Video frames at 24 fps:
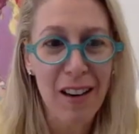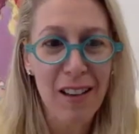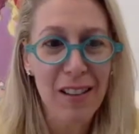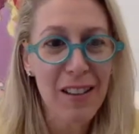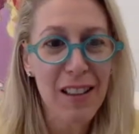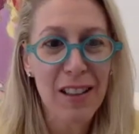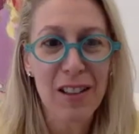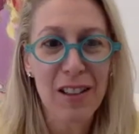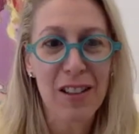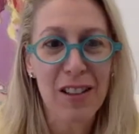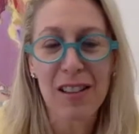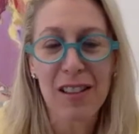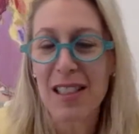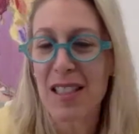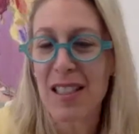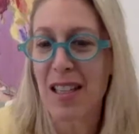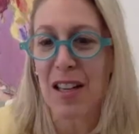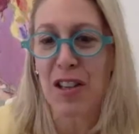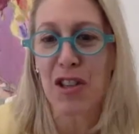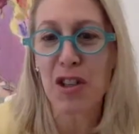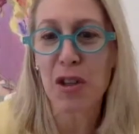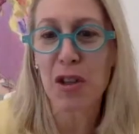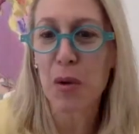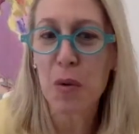a little
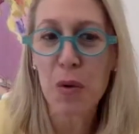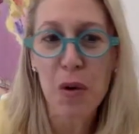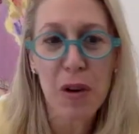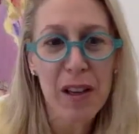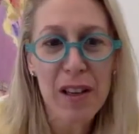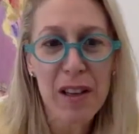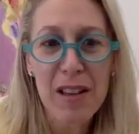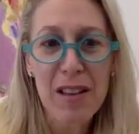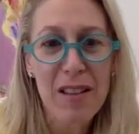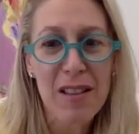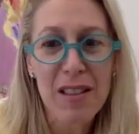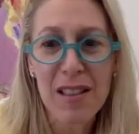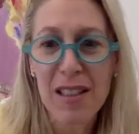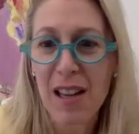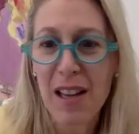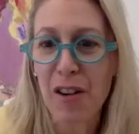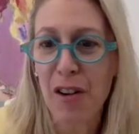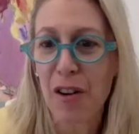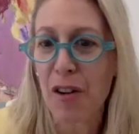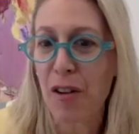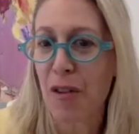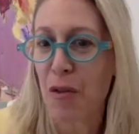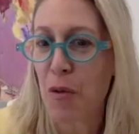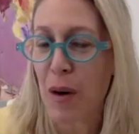essential oils that
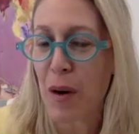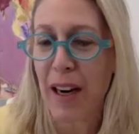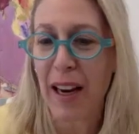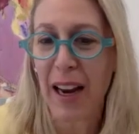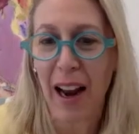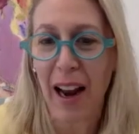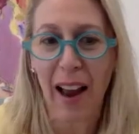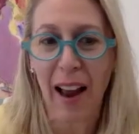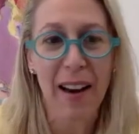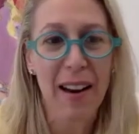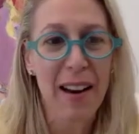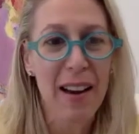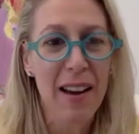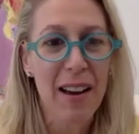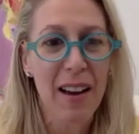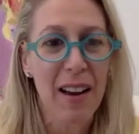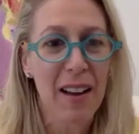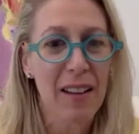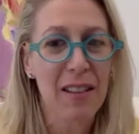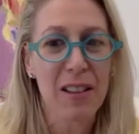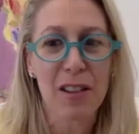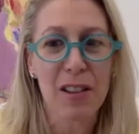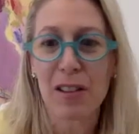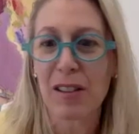are organic,
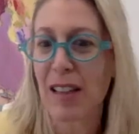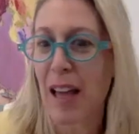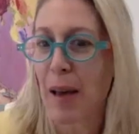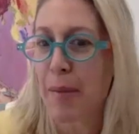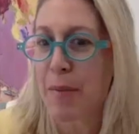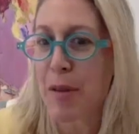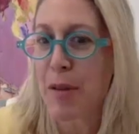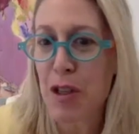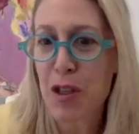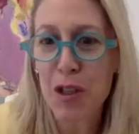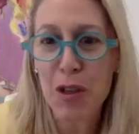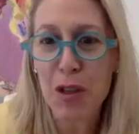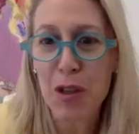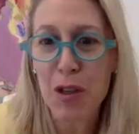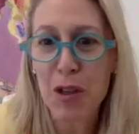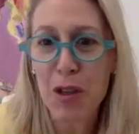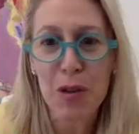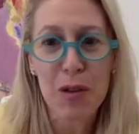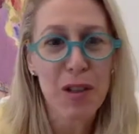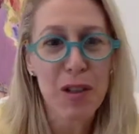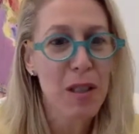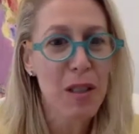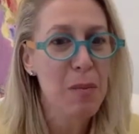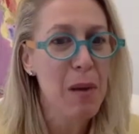a little lemon
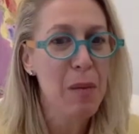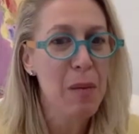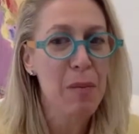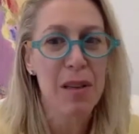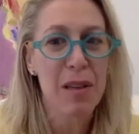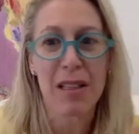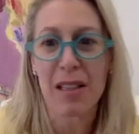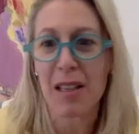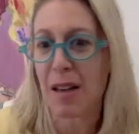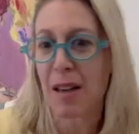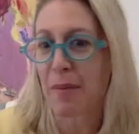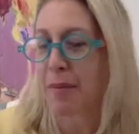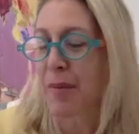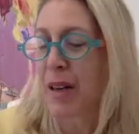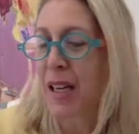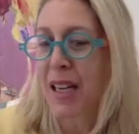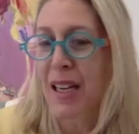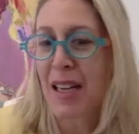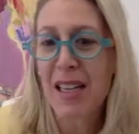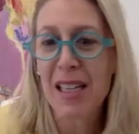juice, maybe some